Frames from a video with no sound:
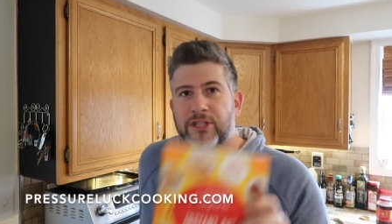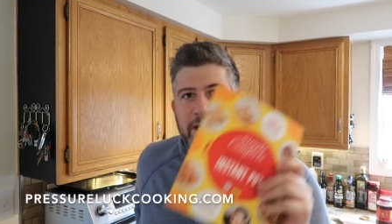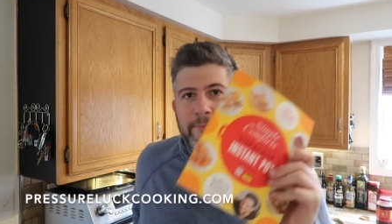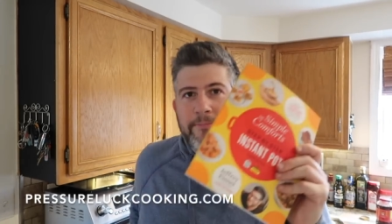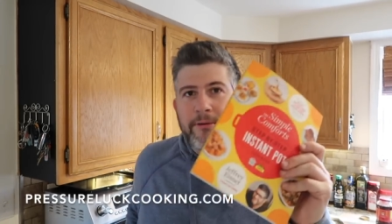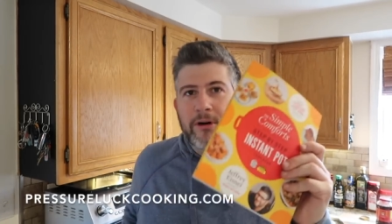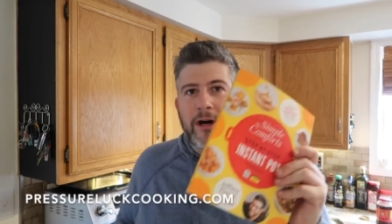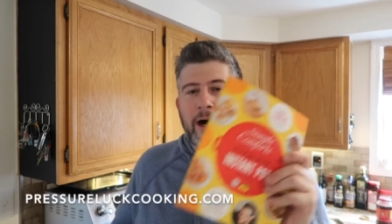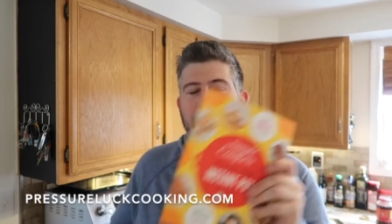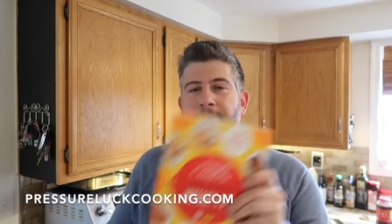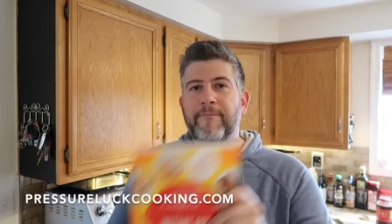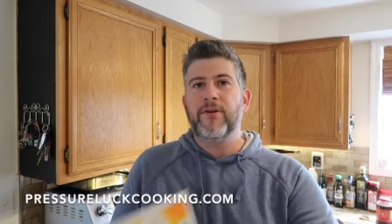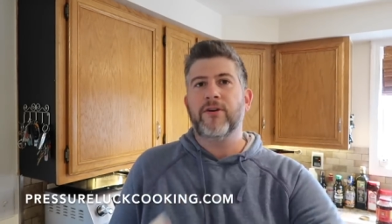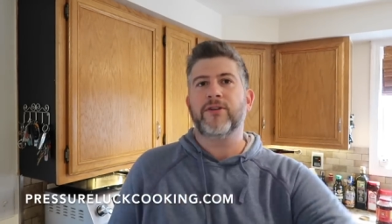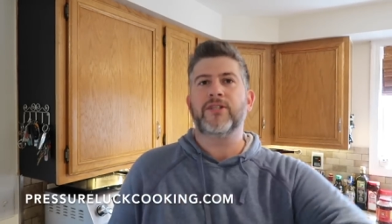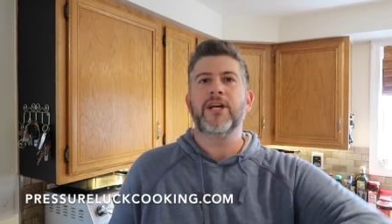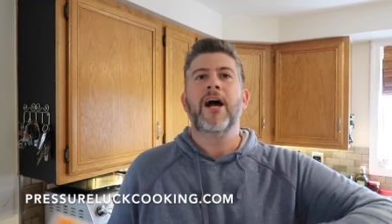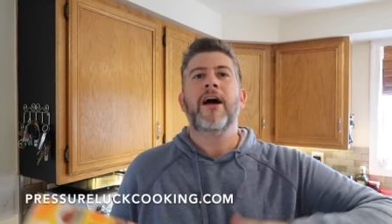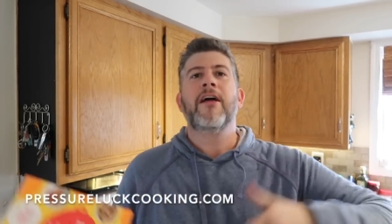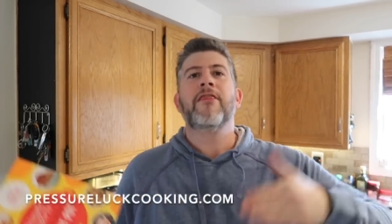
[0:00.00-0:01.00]
simple
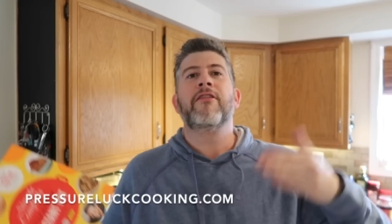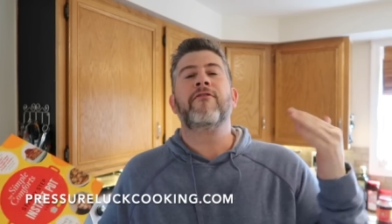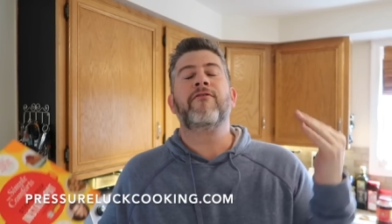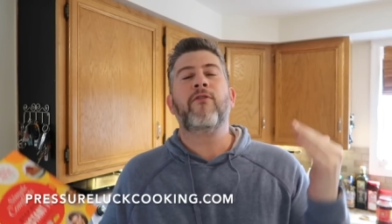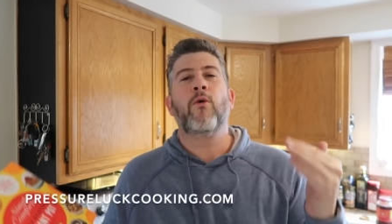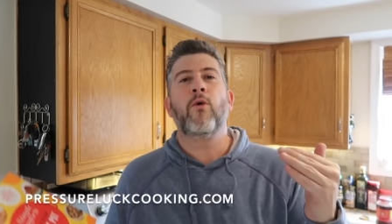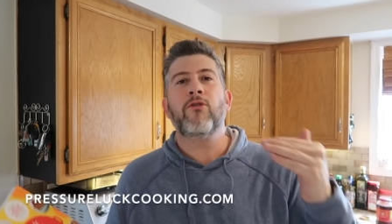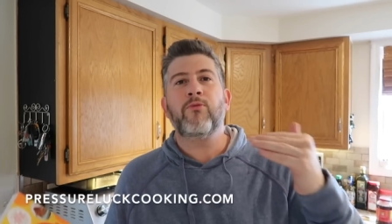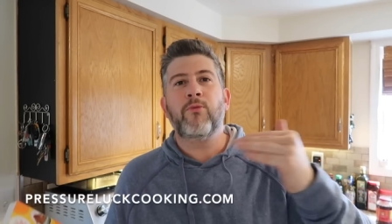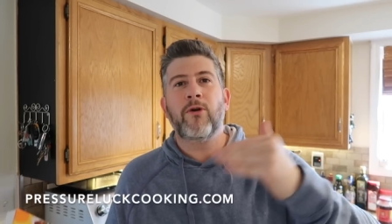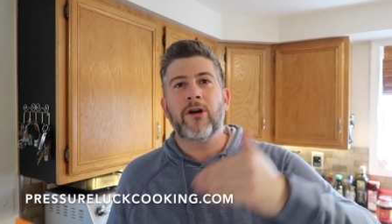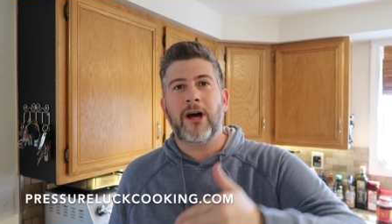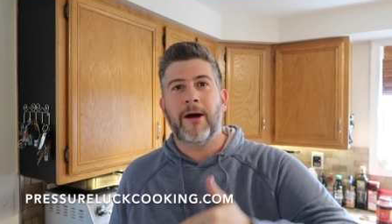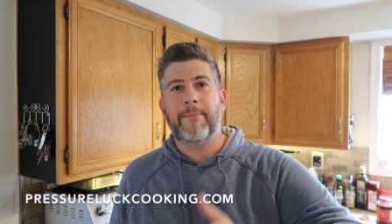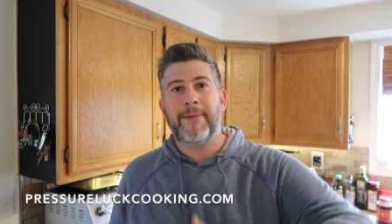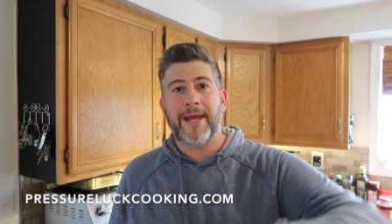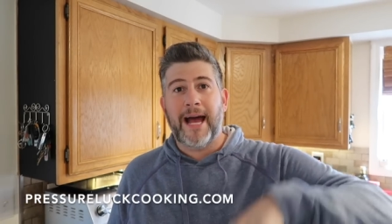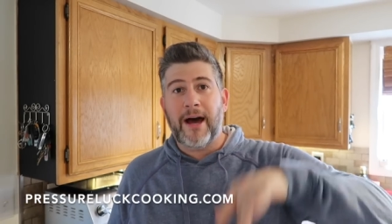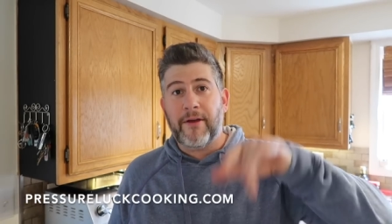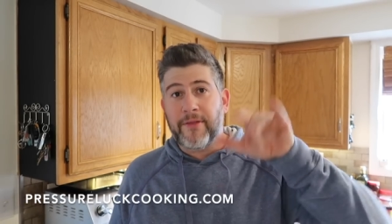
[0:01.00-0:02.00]
comforts. The fourth one
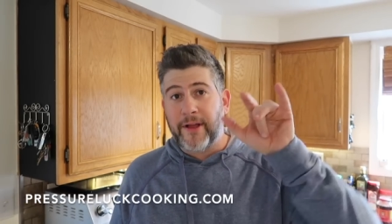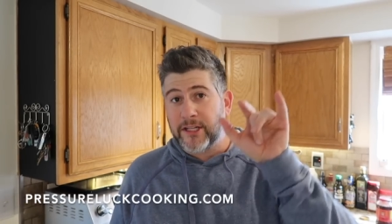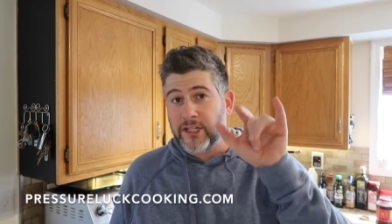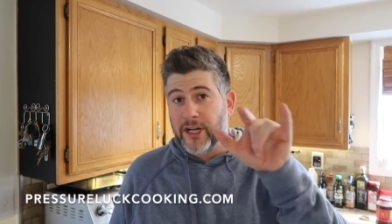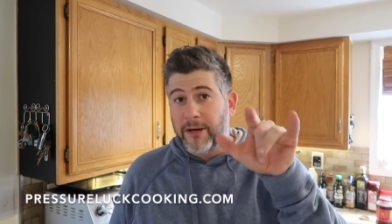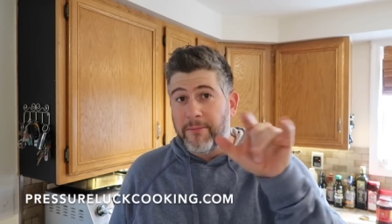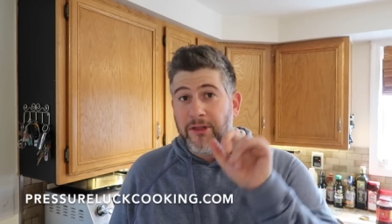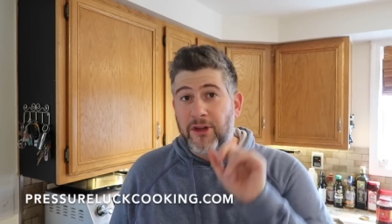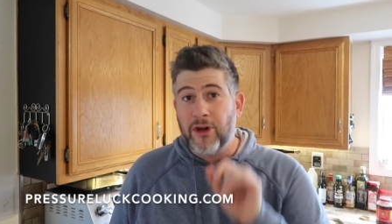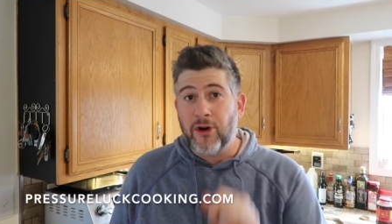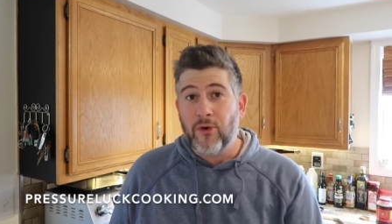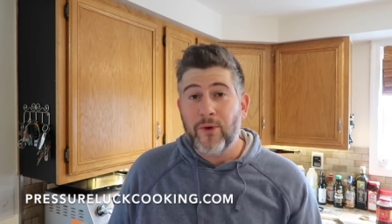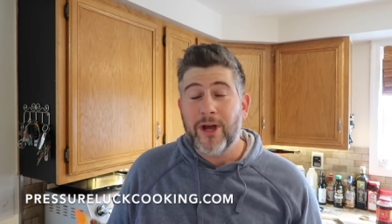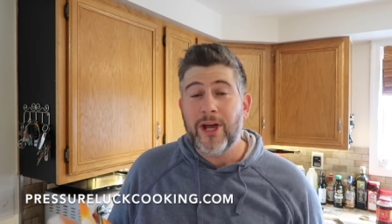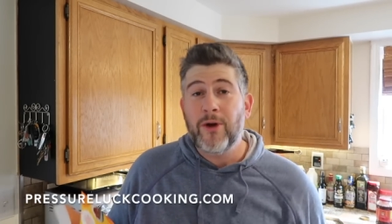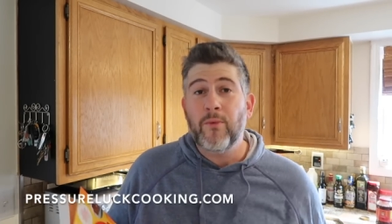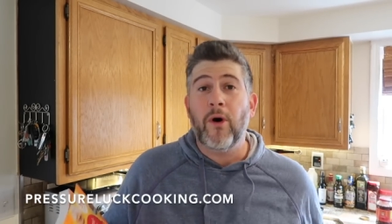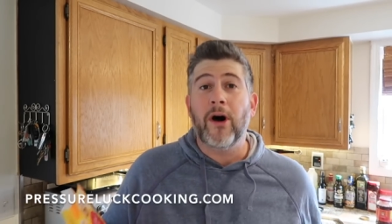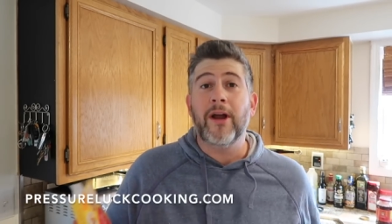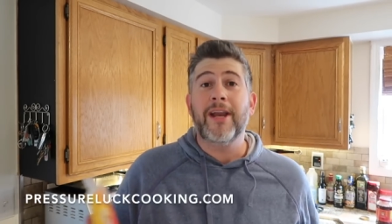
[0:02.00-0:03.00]
coming out, that's gonna be the
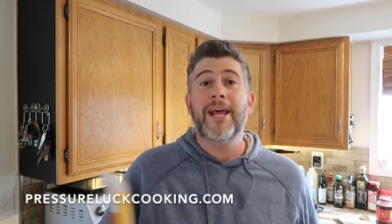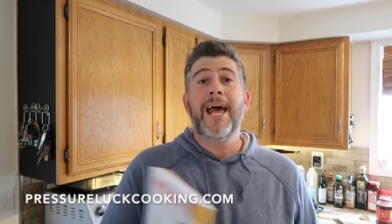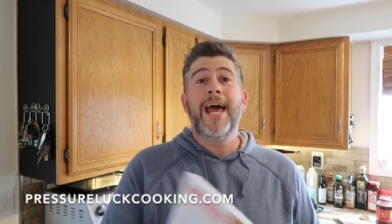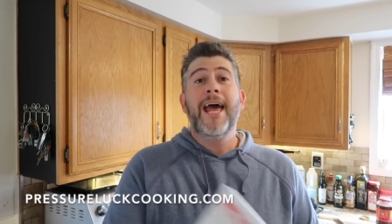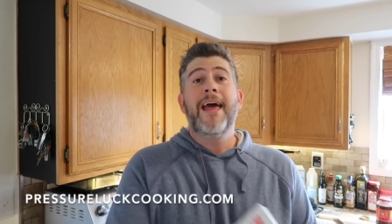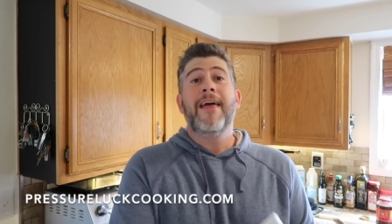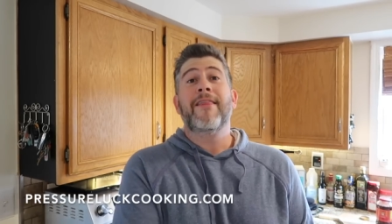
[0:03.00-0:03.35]
green one,